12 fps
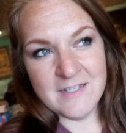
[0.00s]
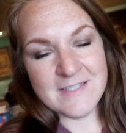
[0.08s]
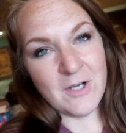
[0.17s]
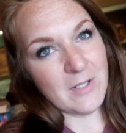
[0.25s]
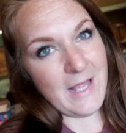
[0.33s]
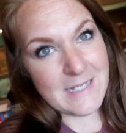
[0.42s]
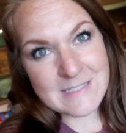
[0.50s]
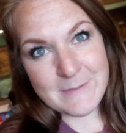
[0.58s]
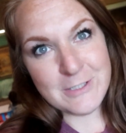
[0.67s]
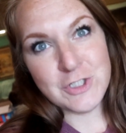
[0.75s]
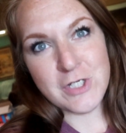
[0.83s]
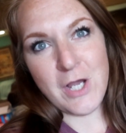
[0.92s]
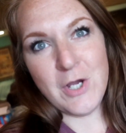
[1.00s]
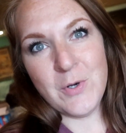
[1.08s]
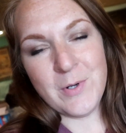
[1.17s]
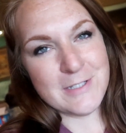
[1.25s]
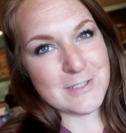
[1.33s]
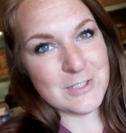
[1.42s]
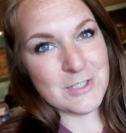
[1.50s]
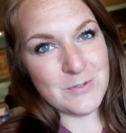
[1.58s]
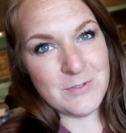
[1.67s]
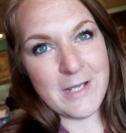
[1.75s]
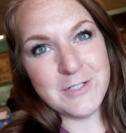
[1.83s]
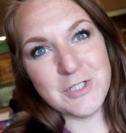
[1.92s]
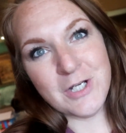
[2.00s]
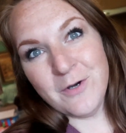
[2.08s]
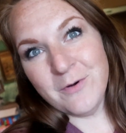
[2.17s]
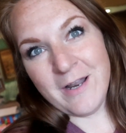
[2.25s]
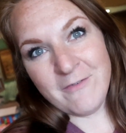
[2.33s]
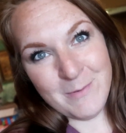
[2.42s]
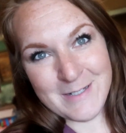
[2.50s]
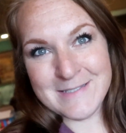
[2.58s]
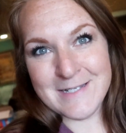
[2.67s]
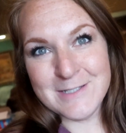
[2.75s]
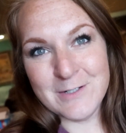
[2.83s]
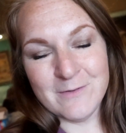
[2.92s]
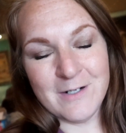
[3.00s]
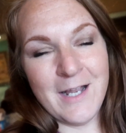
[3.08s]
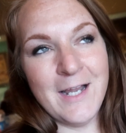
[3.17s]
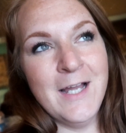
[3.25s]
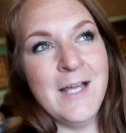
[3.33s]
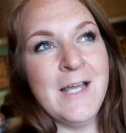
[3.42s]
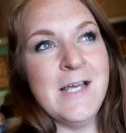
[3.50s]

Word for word: It's our last big show and it's a two day show and everybody stays overnight.